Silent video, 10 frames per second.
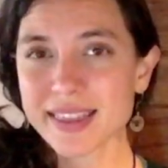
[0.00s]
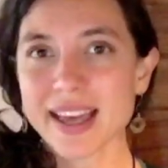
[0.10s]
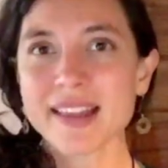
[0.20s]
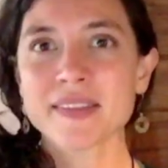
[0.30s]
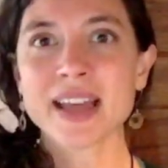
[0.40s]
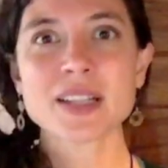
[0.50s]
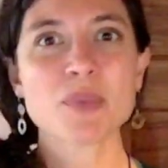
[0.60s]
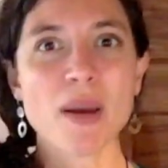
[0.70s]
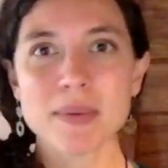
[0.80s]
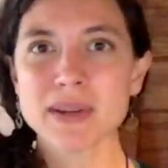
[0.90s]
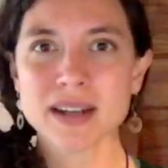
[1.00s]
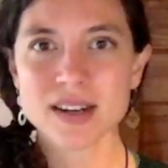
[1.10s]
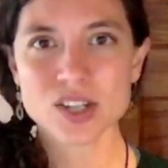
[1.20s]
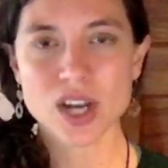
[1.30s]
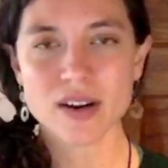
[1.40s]
then that's probably
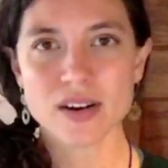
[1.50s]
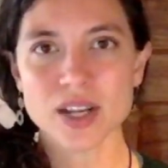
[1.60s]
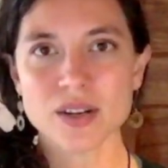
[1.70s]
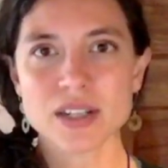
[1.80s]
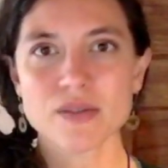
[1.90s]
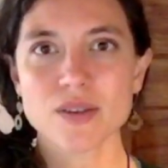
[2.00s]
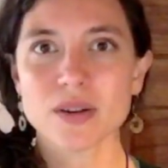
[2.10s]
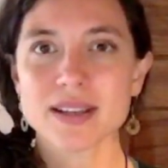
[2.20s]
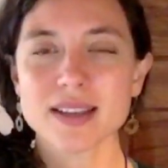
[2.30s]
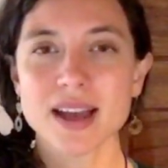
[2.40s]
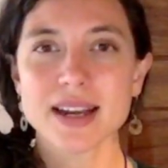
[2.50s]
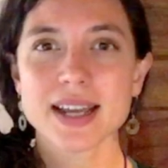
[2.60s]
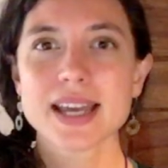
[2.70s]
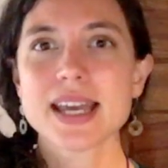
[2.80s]
not a chakra you need to focus on.